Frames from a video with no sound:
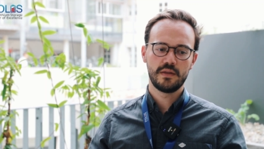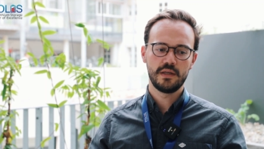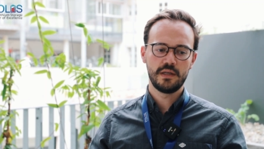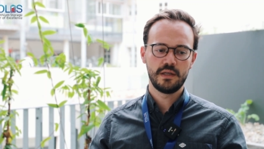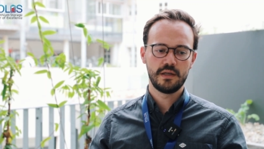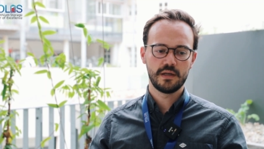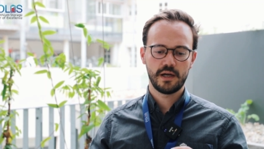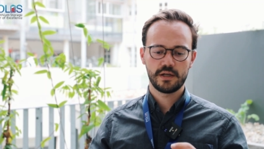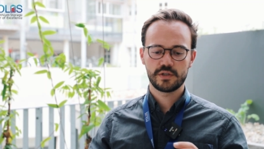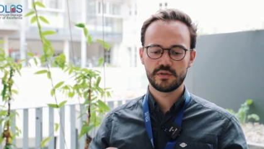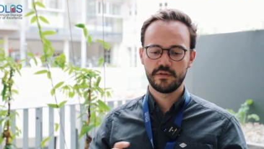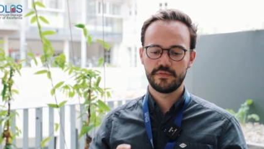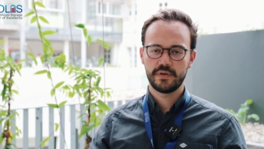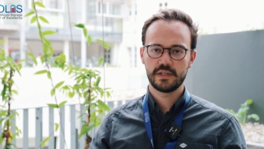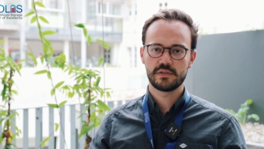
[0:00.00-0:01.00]
the
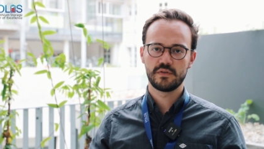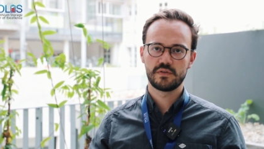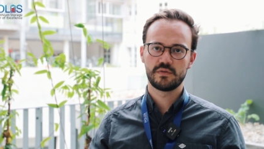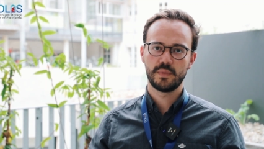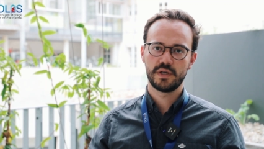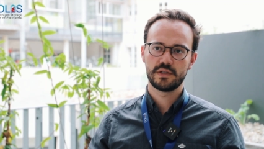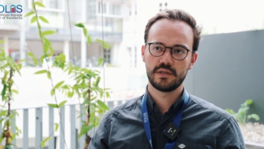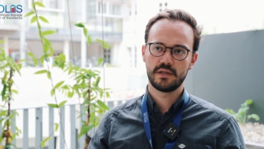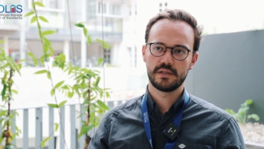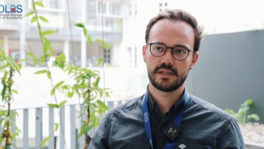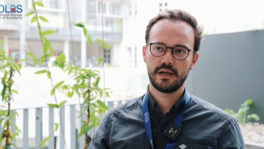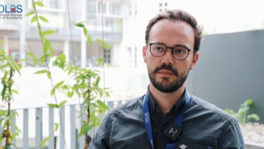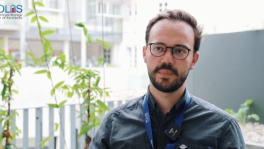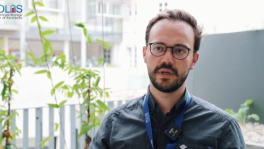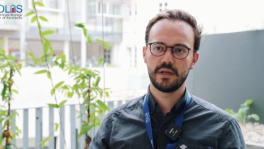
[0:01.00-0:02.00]
actual phase transformation that is
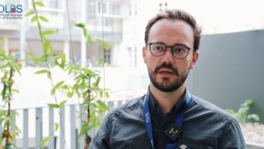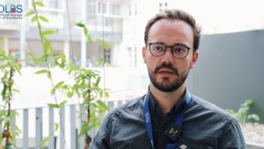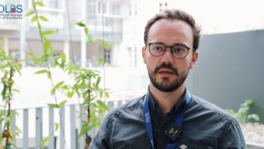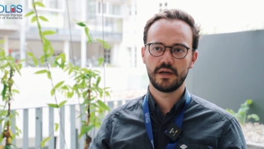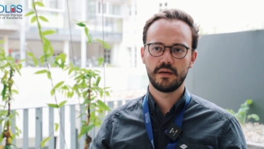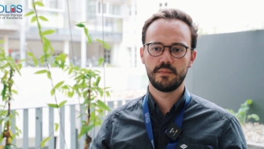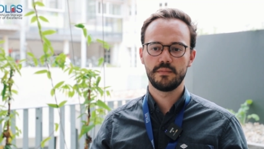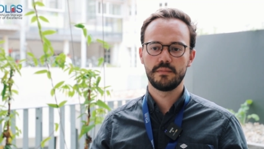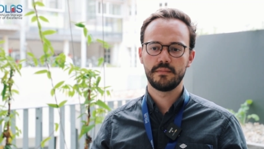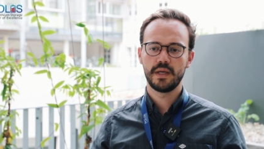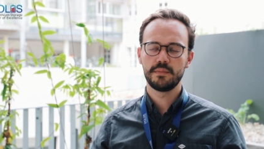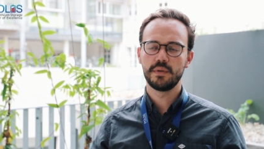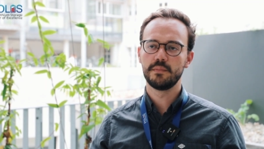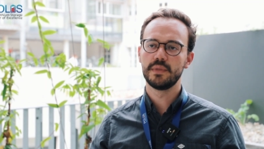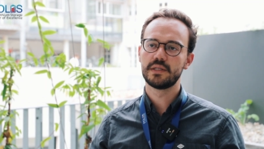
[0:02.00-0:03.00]
happening and
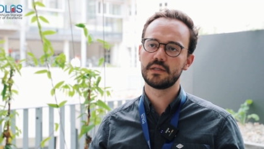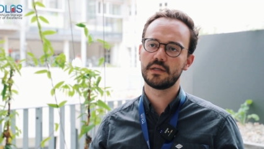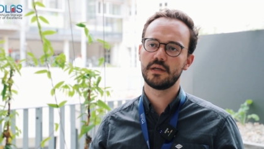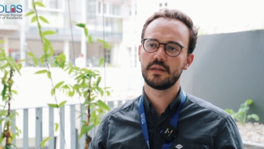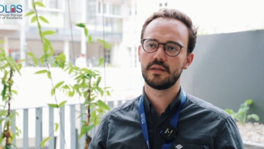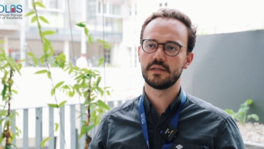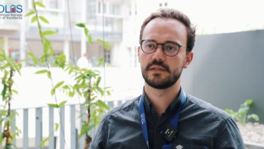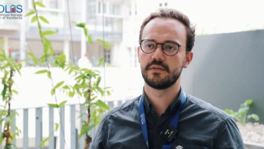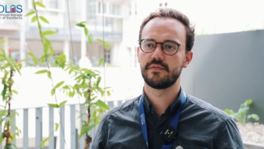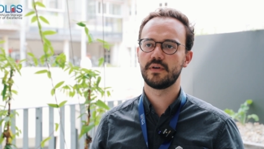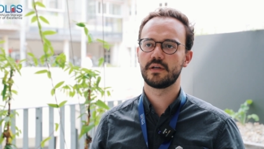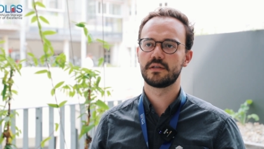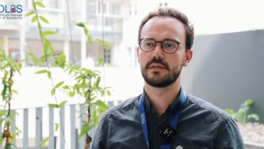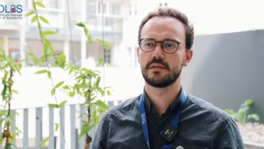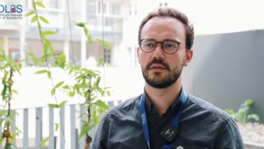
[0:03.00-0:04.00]
maybe mitigate this
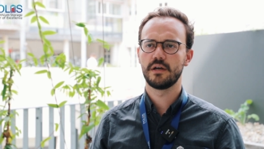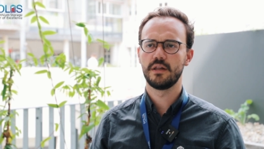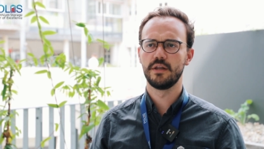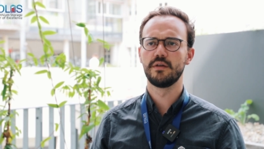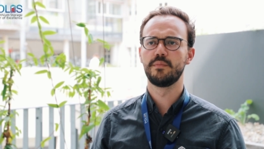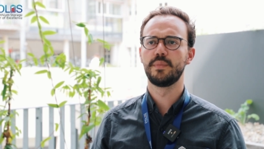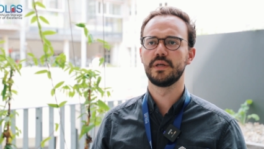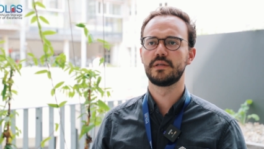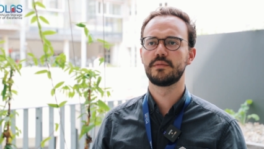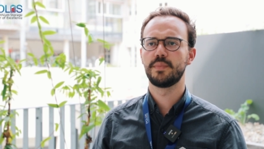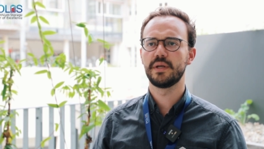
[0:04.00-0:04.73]
effect a little bit.